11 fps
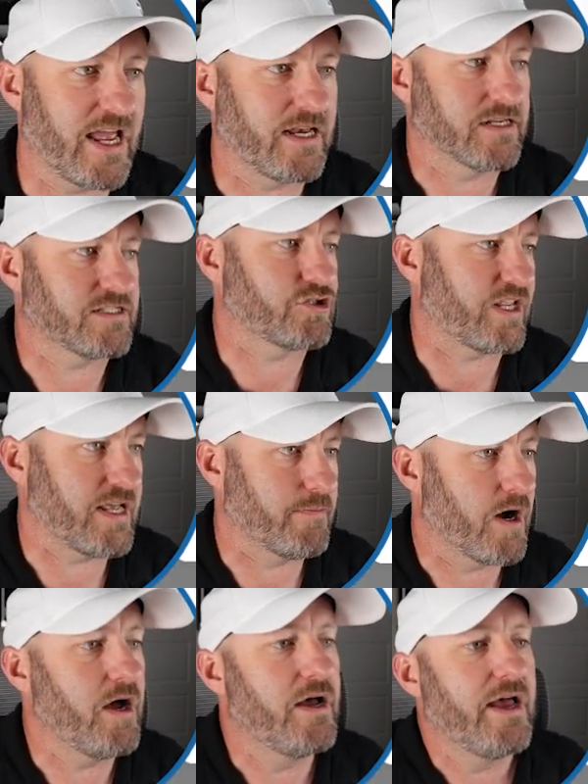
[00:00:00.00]
data
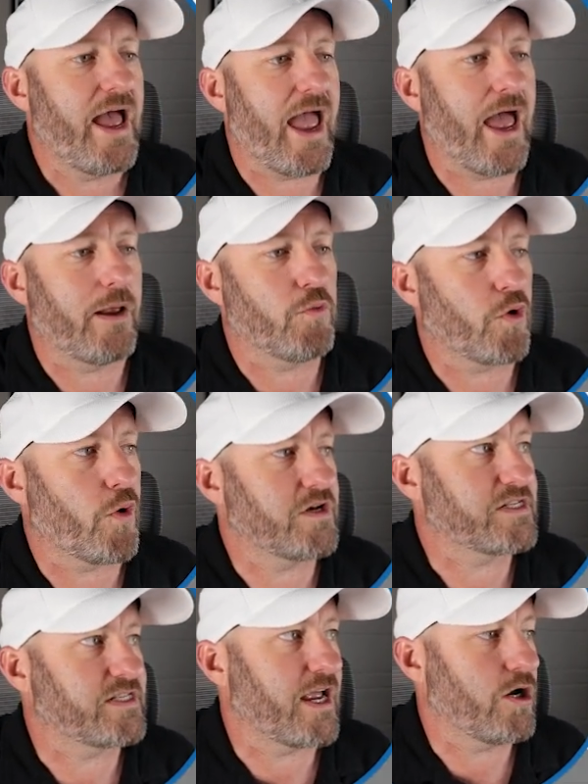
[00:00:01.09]
schema, and we're going
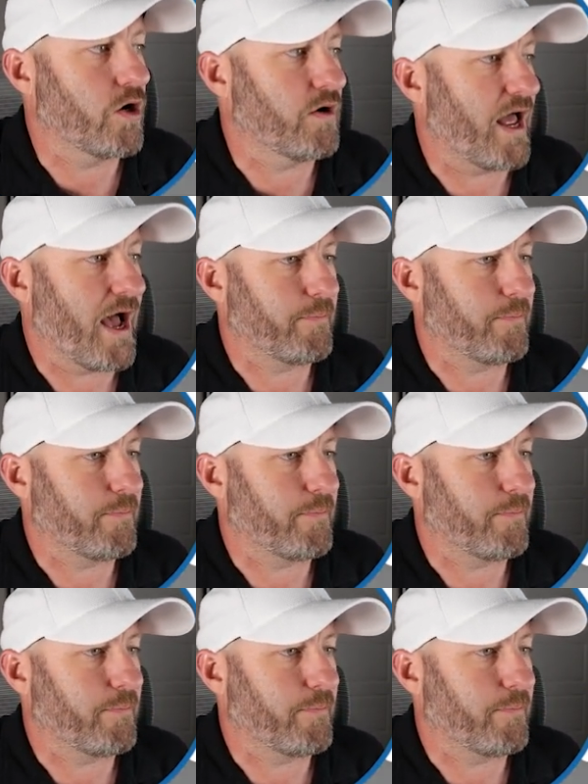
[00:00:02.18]
to say, go to